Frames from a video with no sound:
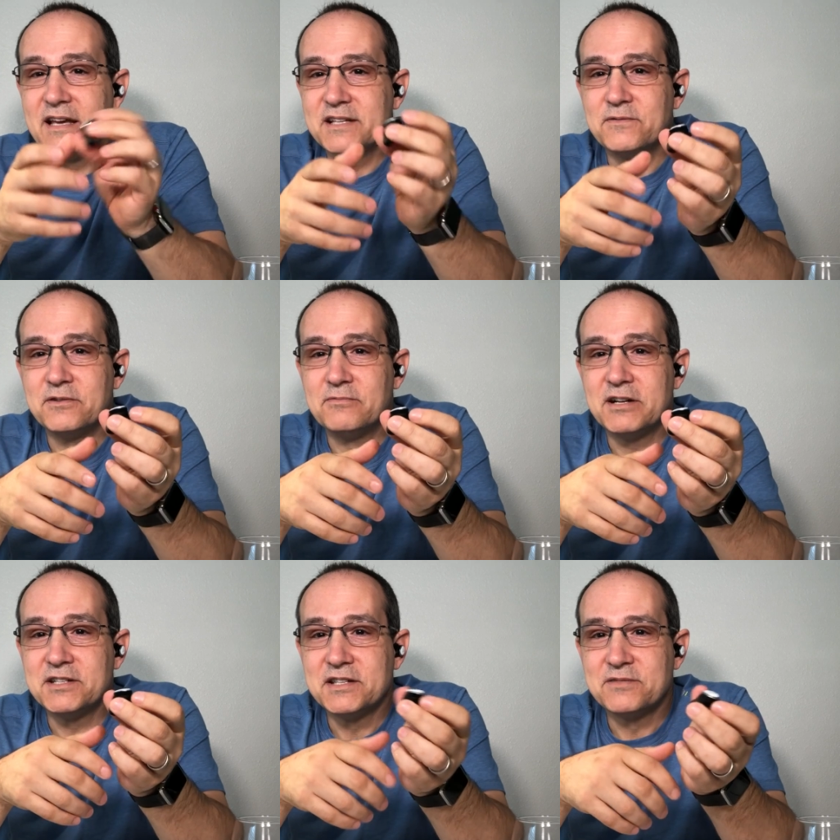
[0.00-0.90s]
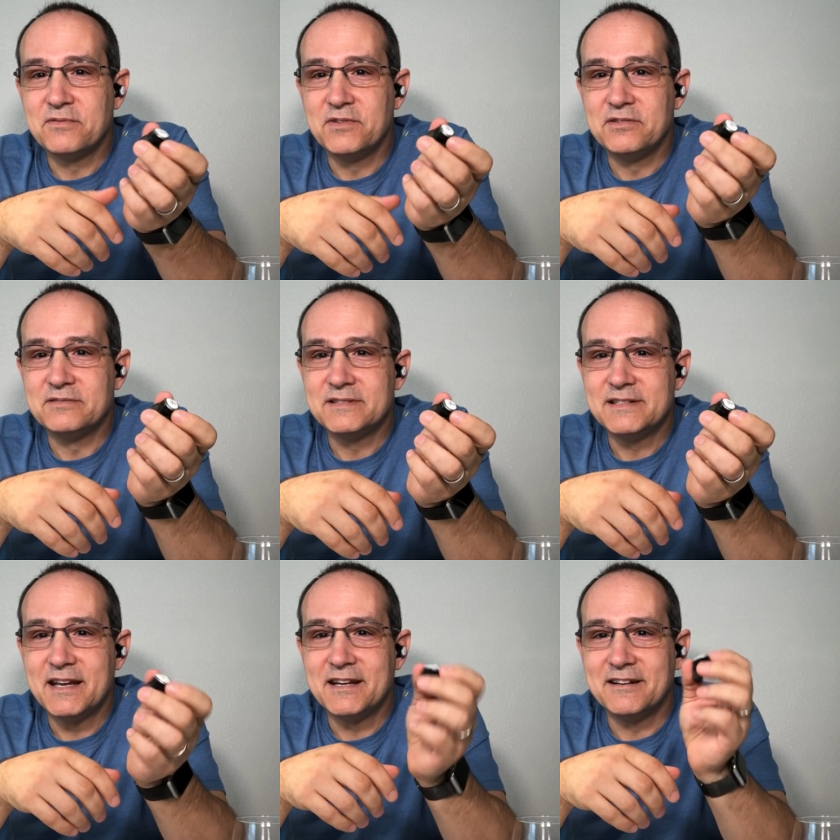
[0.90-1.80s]
Thanks for watching this review.
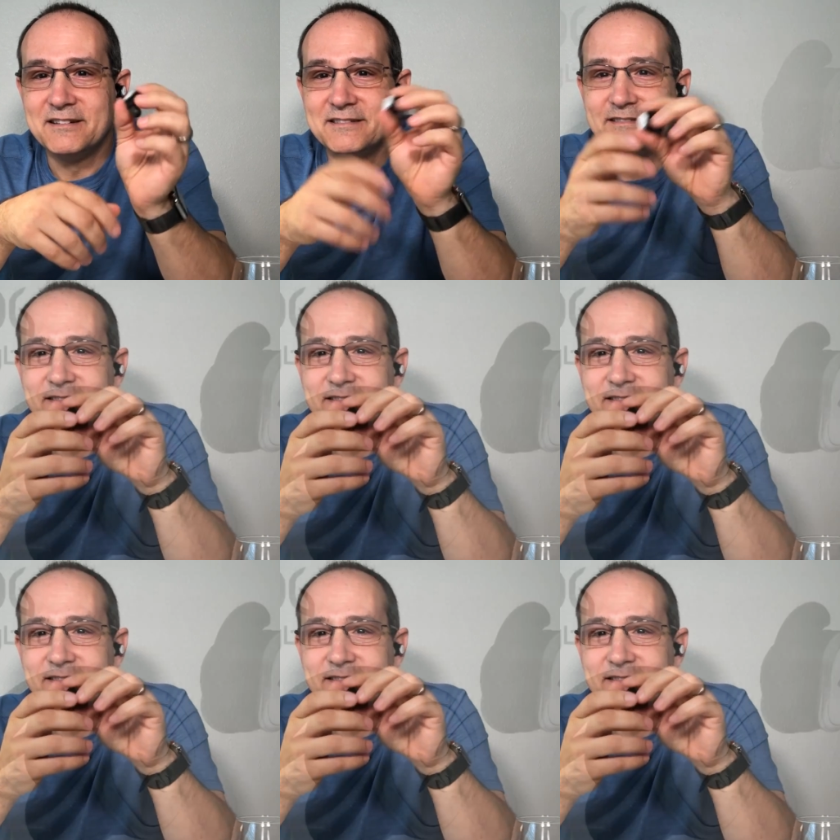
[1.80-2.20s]
Take care.